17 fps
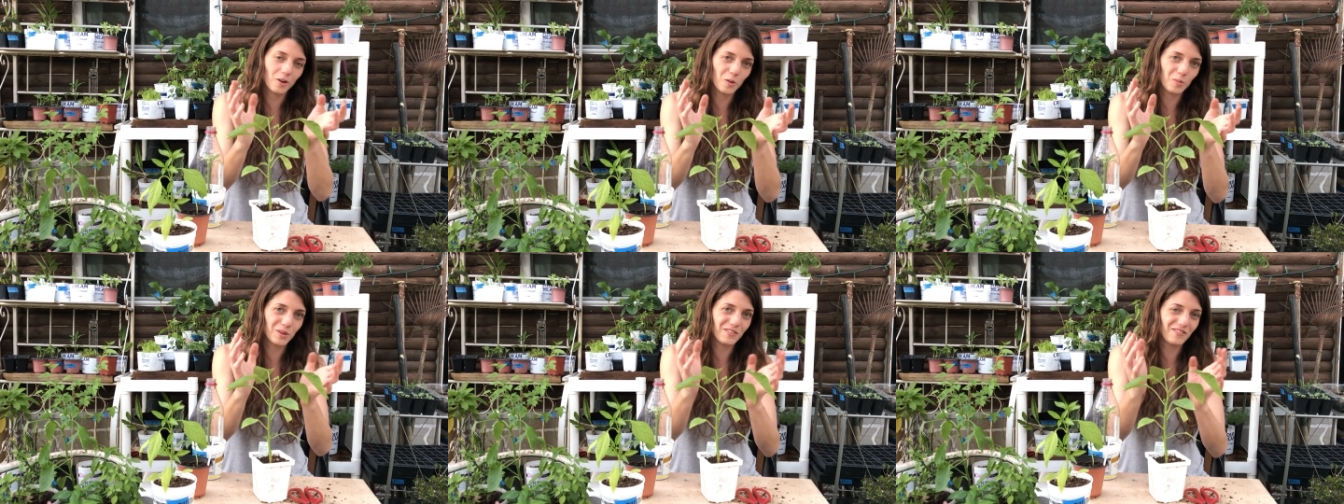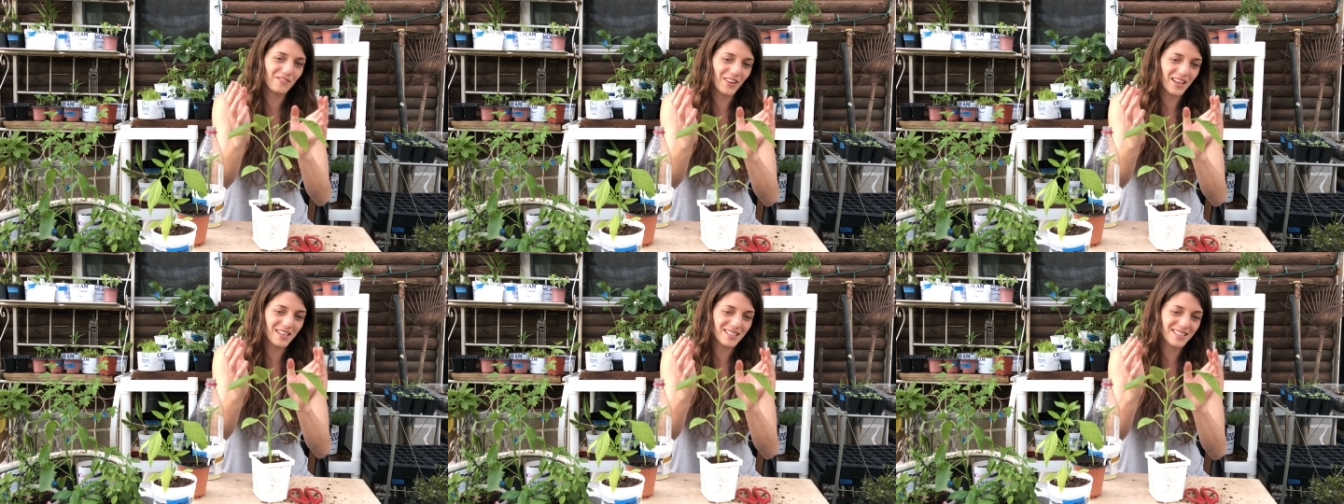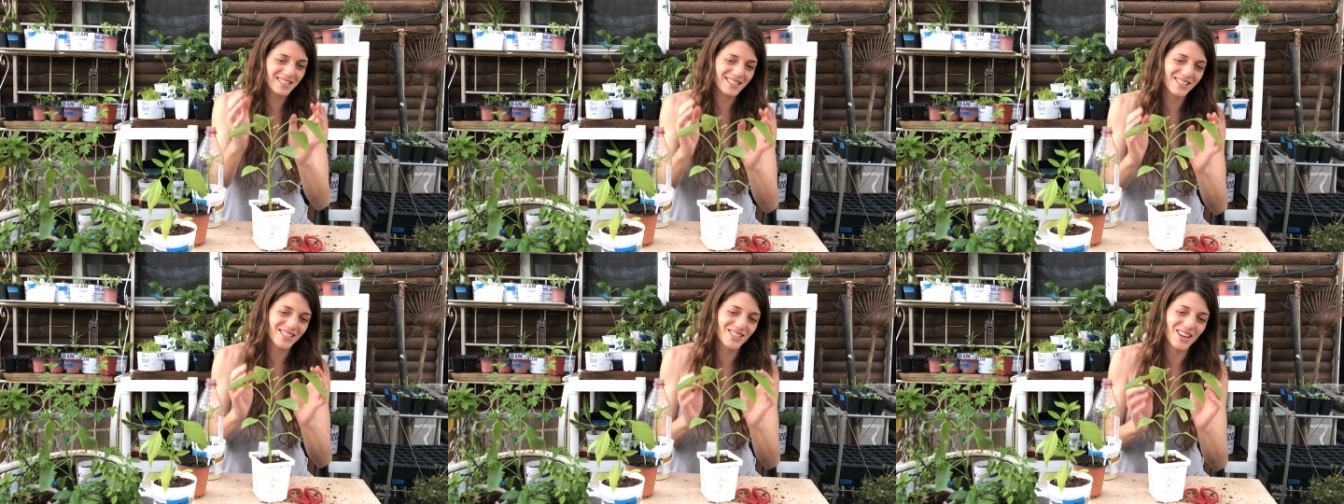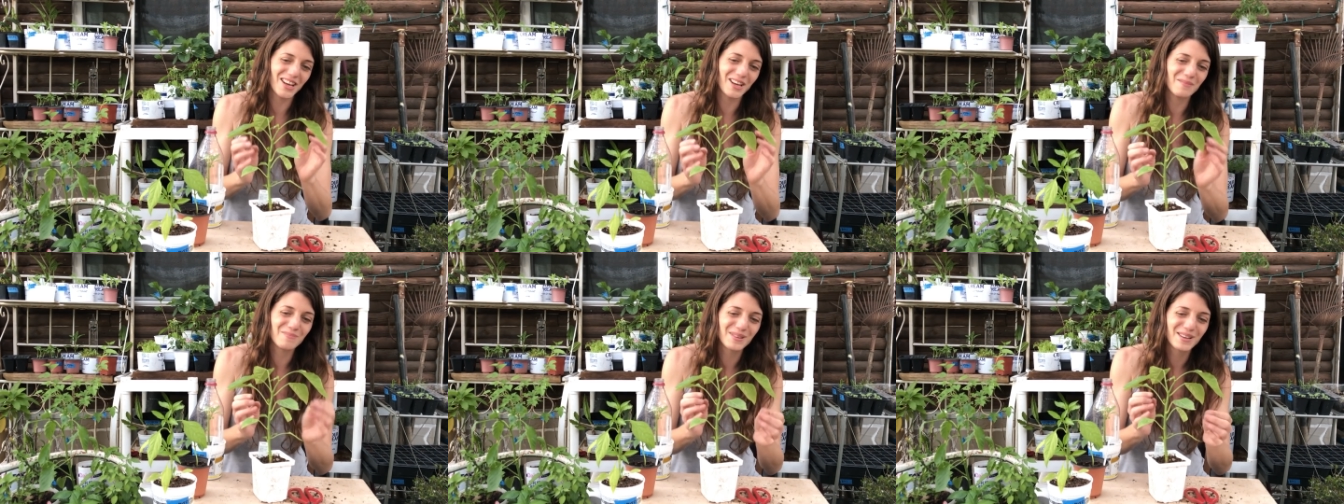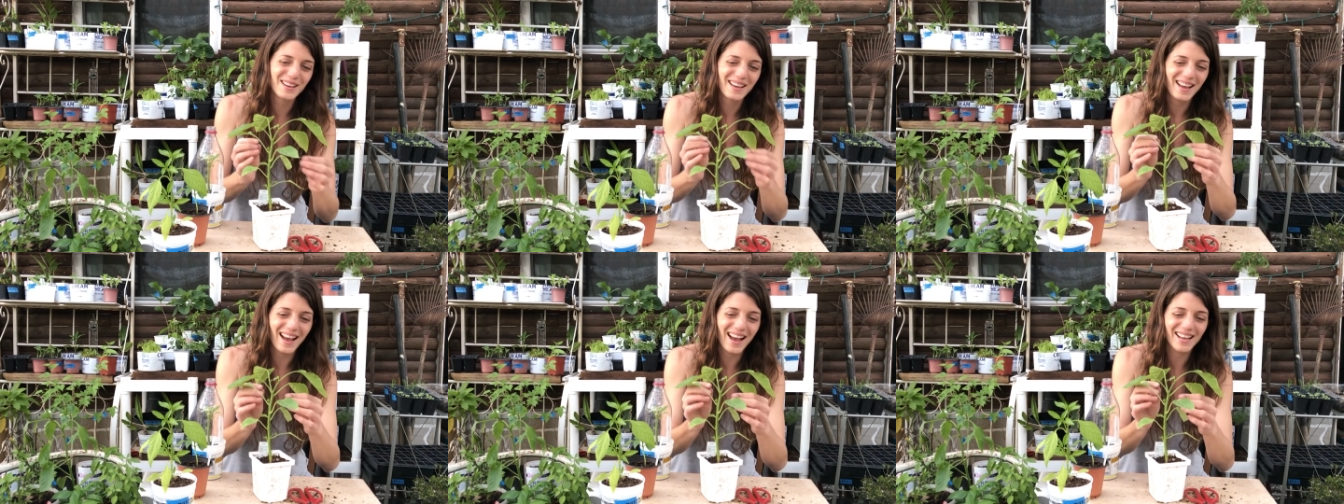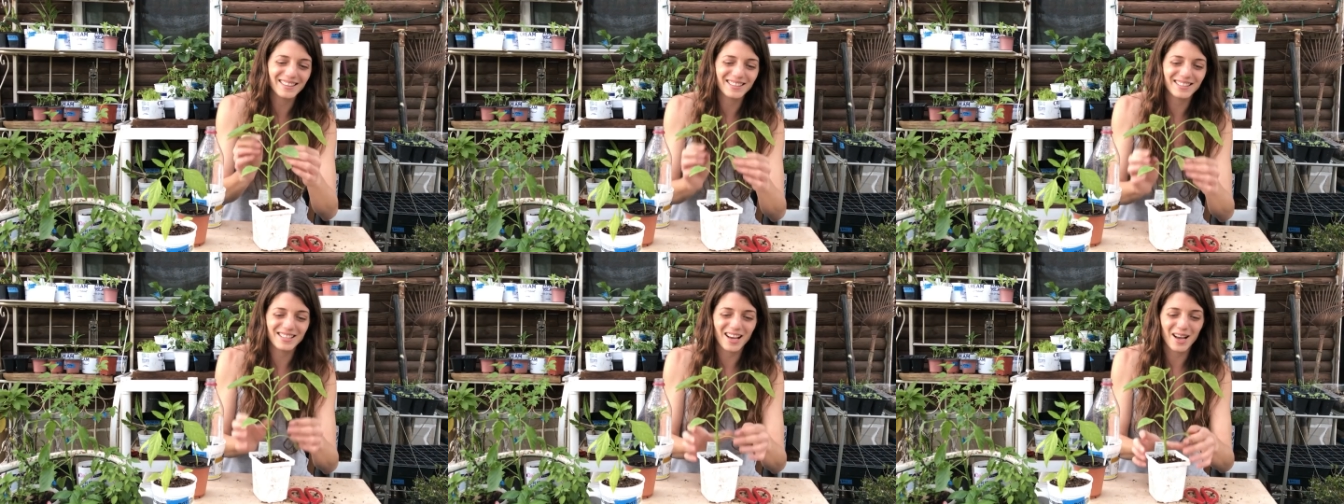open vase shape
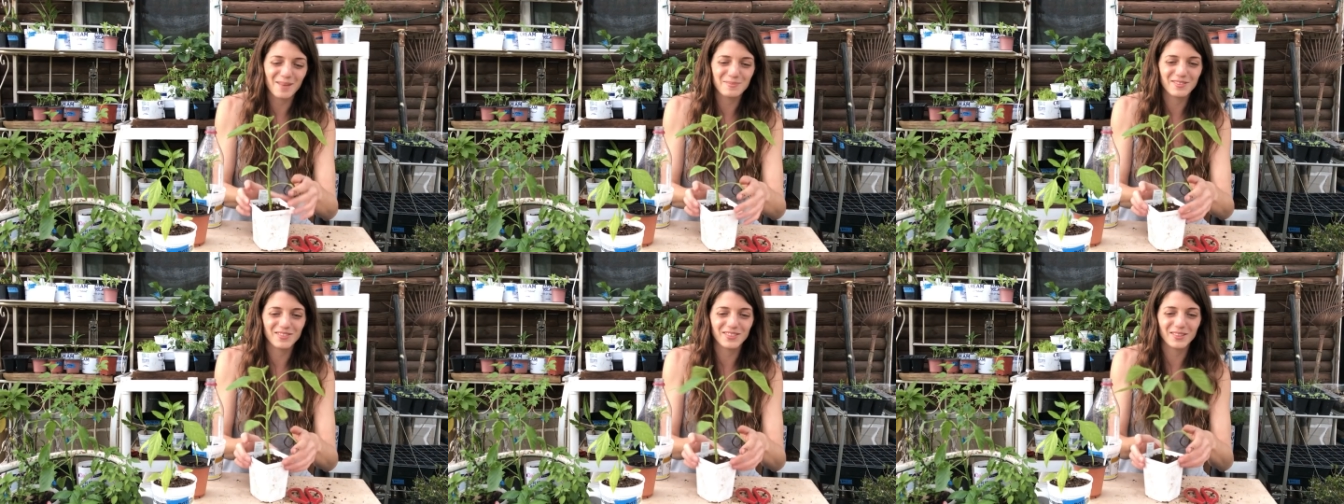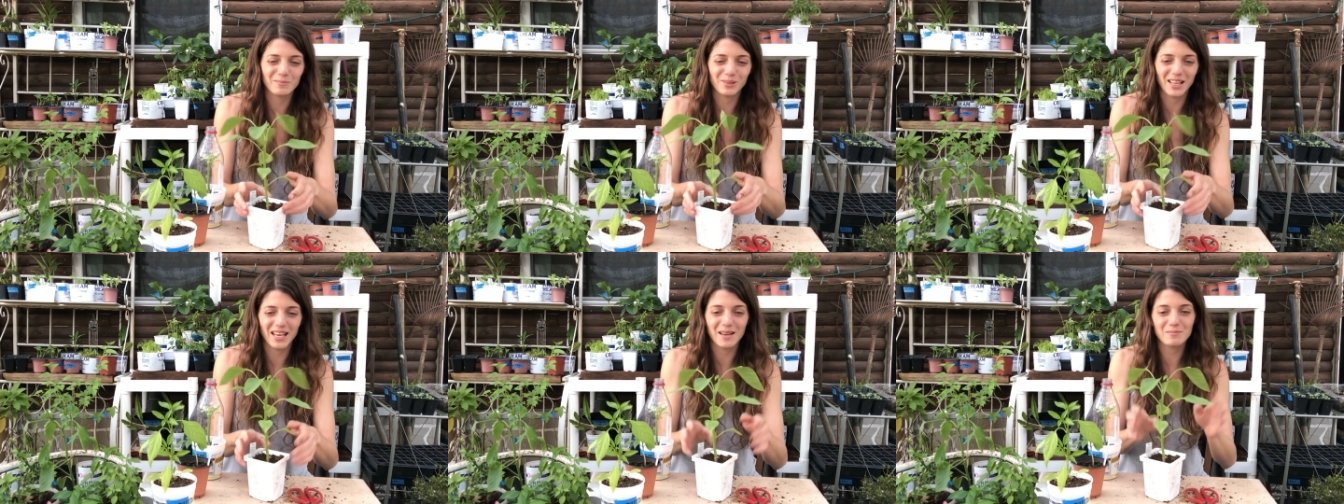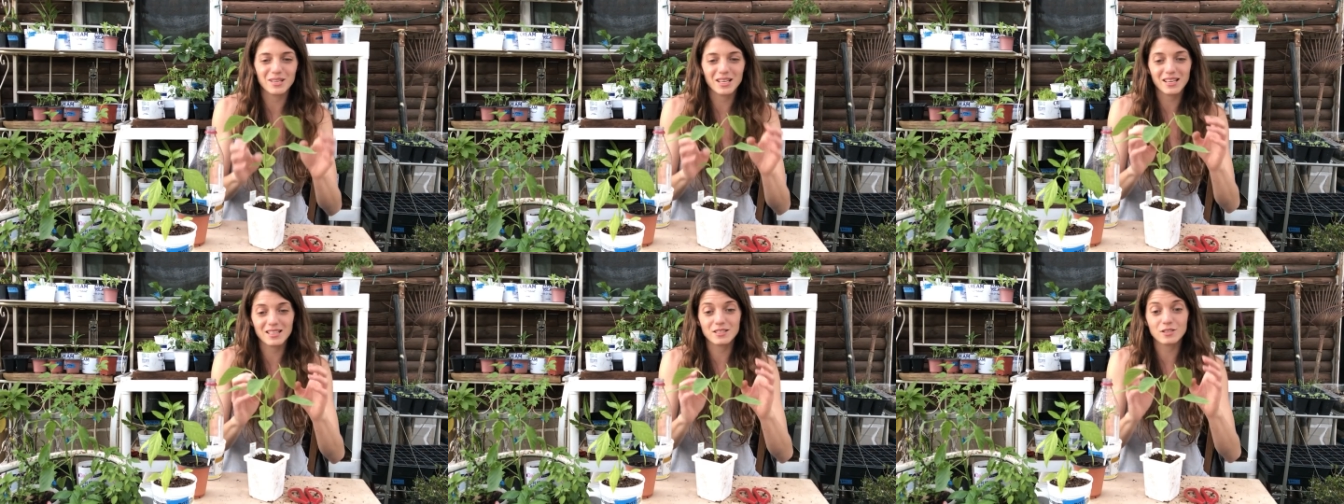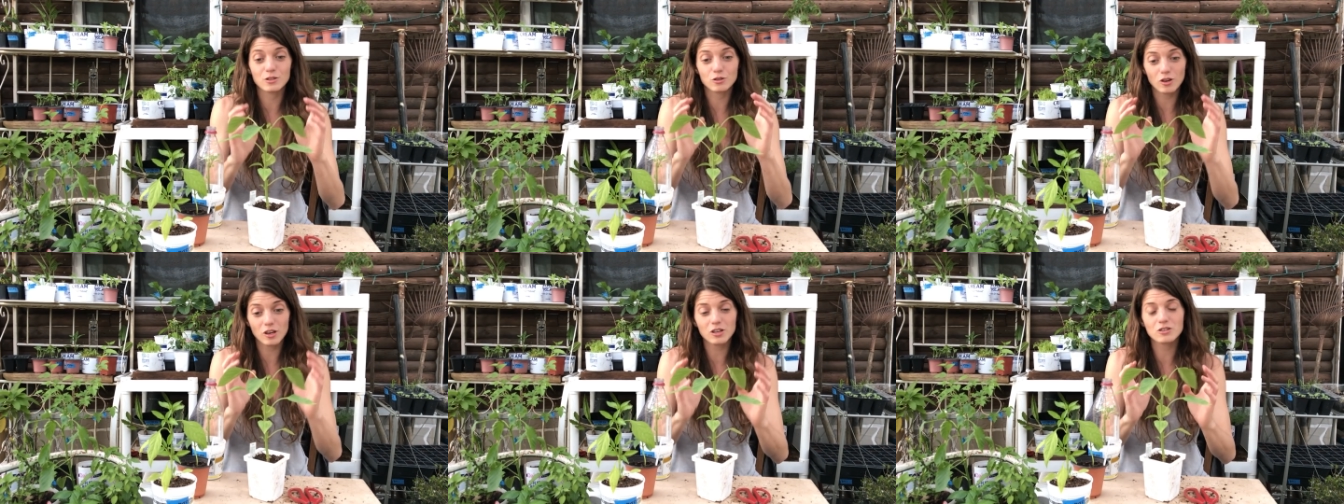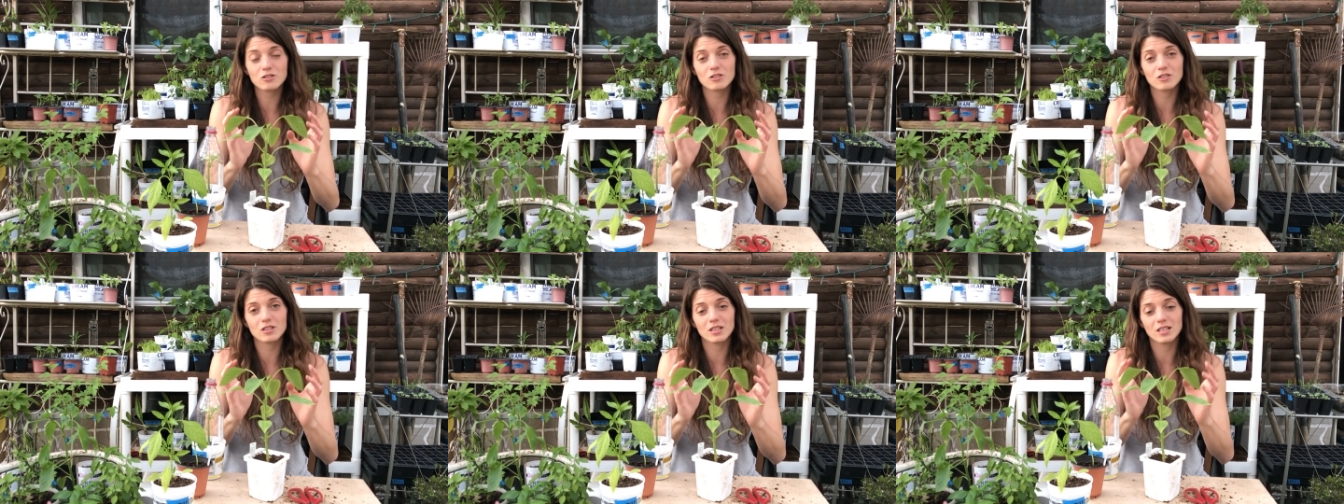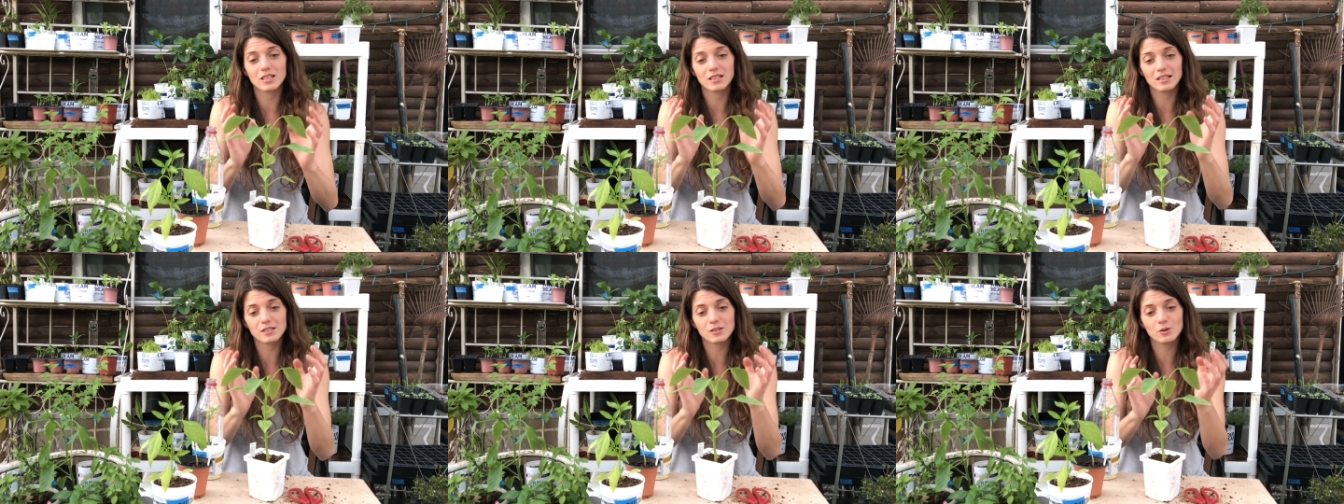at the top of the plant because
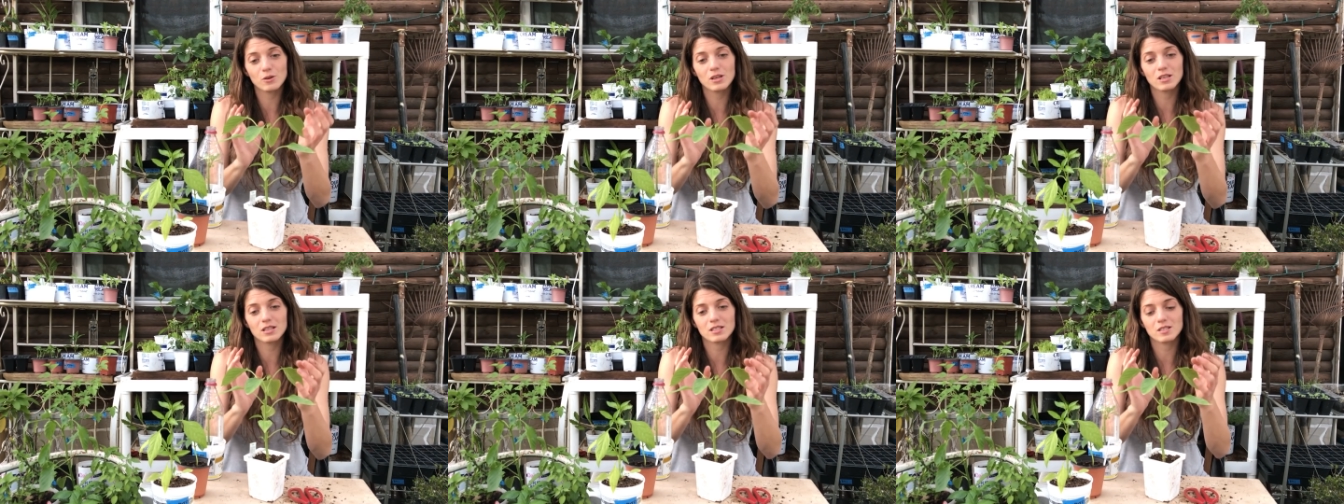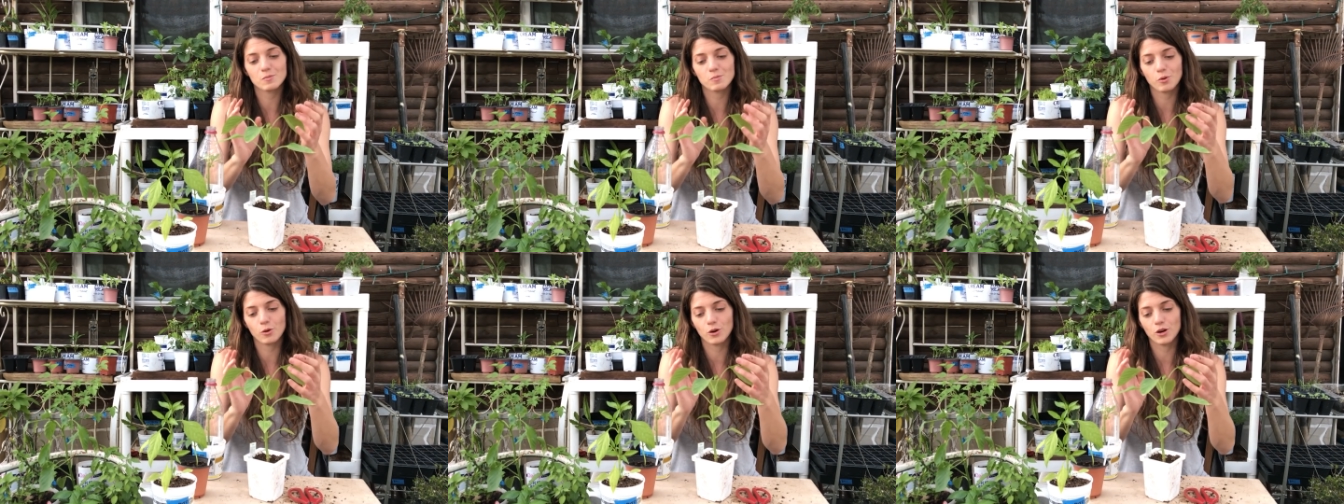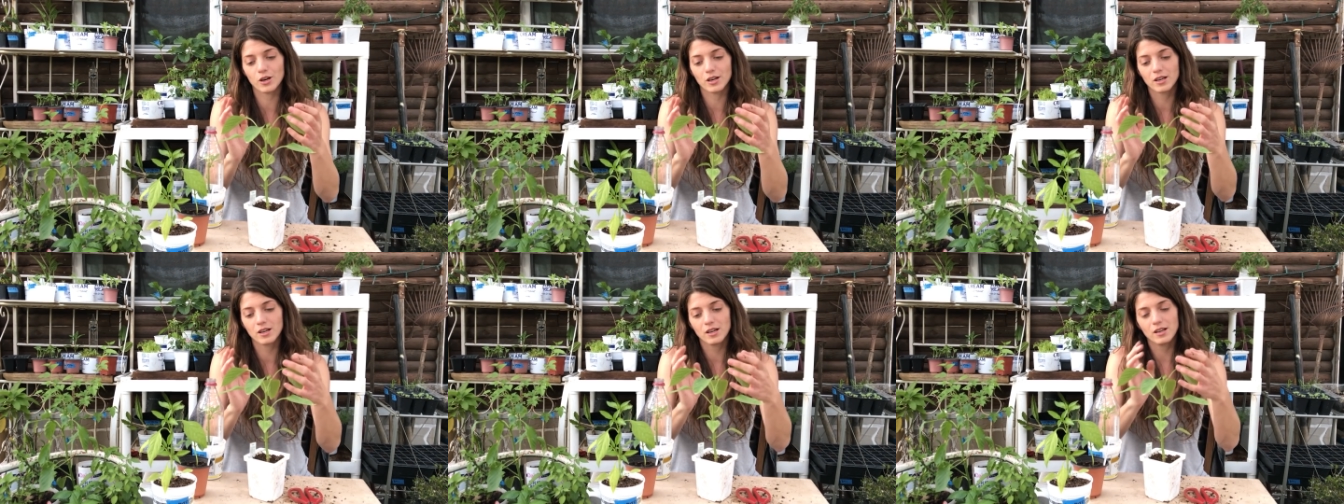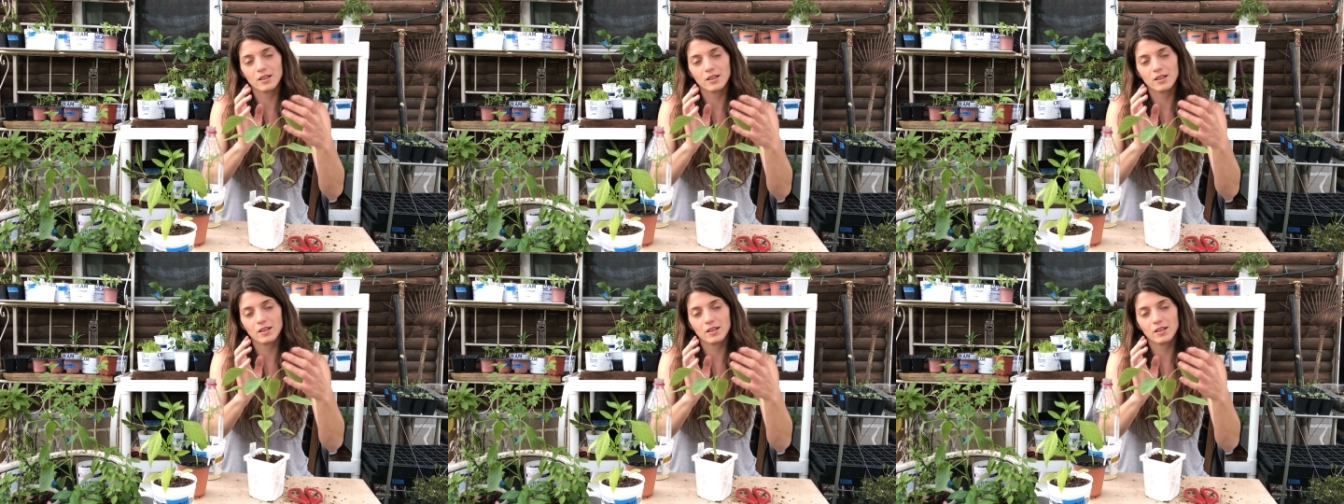structurally that's going to support